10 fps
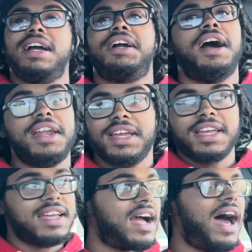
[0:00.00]
Cuddy,
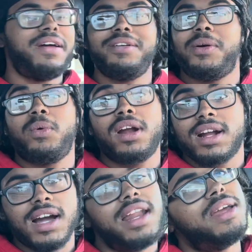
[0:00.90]
I don't know where
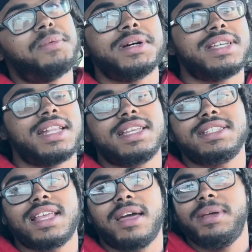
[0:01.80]
Cuddy was at this
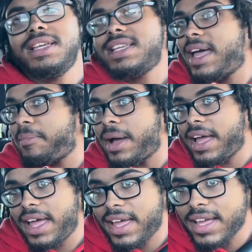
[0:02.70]
time. He's
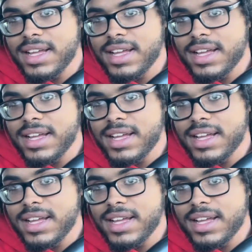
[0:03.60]
MIA.